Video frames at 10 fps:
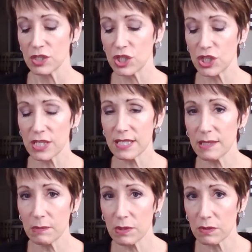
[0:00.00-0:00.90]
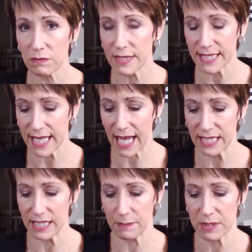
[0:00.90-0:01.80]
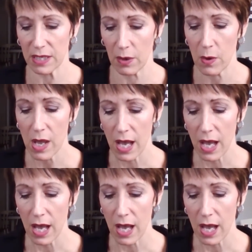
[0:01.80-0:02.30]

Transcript: Just some little side tips though.